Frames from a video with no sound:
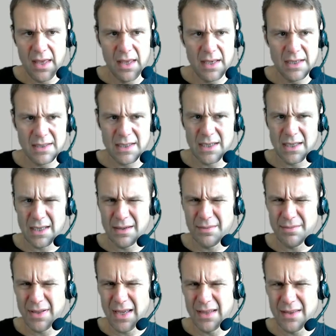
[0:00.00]
Is it going to
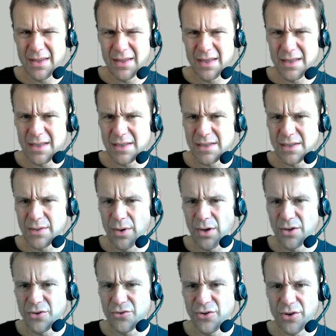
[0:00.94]
complain that it doesn't know
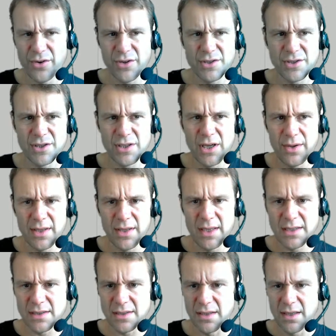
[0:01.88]
what iTrigger is? No, it
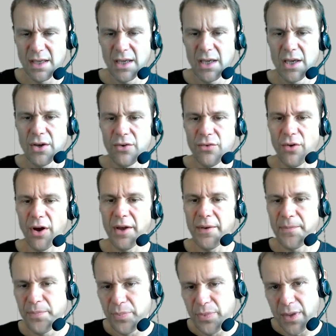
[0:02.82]
doesn't. Right.
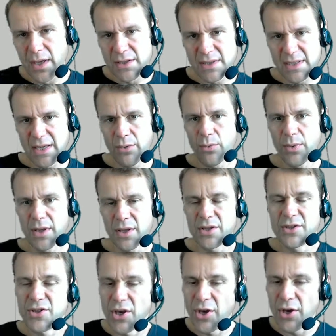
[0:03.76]
So now what we
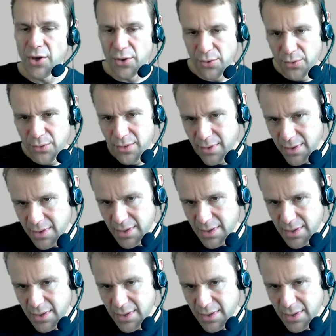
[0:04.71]
can do.